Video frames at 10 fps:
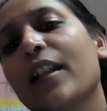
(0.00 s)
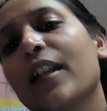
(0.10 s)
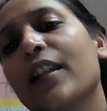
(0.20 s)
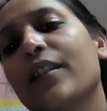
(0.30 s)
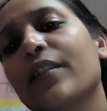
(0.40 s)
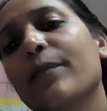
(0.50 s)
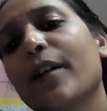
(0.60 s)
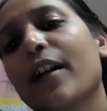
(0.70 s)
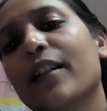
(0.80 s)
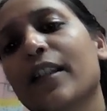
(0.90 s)
a to the
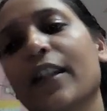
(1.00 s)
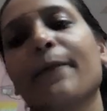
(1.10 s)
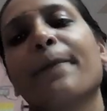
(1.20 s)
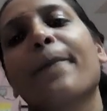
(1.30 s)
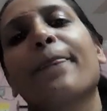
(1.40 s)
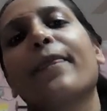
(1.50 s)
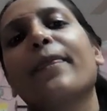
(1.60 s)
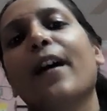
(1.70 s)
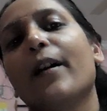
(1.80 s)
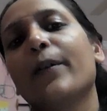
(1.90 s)
power k.
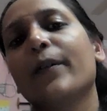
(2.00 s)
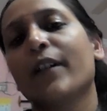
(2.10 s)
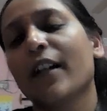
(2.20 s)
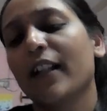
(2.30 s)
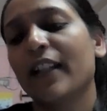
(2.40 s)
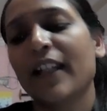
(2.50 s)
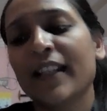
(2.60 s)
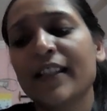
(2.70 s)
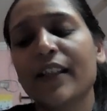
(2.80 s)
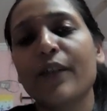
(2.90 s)
Now
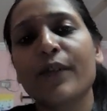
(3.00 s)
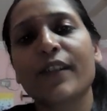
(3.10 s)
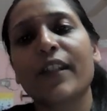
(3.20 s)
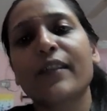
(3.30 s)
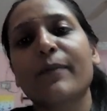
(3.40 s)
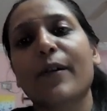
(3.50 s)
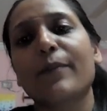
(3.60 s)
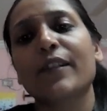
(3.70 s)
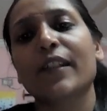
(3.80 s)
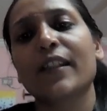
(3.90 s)
let's use these
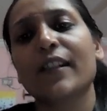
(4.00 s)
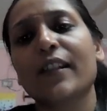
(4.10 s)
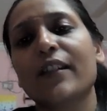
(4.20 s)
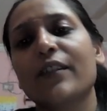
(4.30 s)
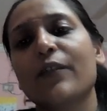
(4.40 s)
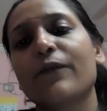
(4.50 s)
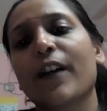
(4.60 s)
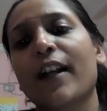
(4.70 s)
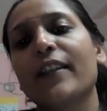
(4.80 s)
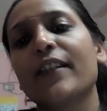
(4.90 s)
properties to
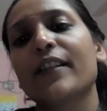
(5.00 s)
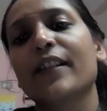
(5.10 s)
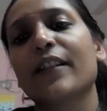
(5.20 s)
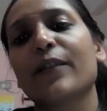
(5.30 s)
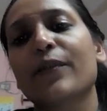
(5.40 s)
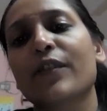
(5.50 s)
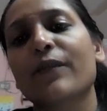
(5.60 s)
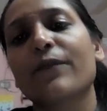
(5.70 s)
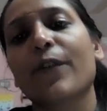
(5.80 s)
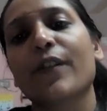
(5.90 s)
find the
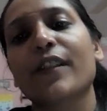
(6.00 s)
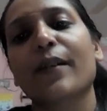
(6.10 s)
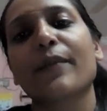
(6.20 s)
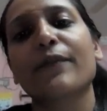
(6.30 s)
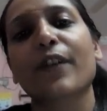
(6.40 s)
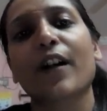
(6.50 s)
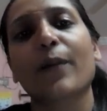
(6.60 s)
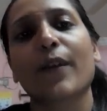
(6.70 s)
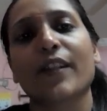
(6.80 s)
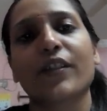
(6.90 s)
solution for some of our
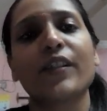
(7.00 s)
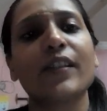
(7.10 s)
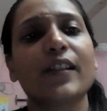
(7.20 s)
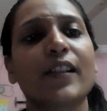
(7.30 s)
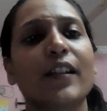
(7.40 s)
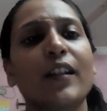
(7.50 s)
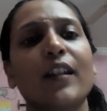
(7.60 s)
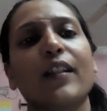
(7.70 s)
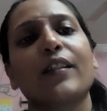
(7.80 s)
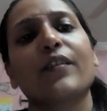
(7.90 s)
questions.
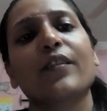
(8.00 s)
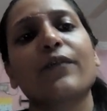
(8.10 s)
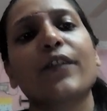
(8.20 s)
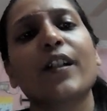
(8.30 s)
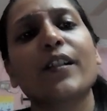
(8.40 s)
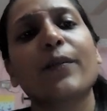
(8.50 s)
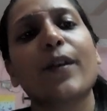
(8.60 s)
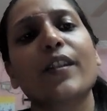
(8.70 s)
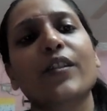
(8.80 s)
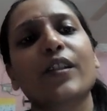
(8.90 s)
So the first
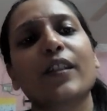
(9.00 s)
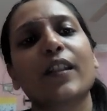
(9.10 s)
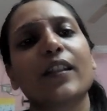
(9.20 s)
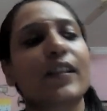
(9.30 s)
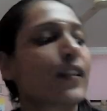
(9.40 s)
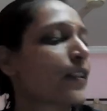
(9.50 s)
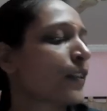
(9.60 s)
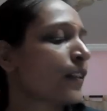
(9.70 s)
question is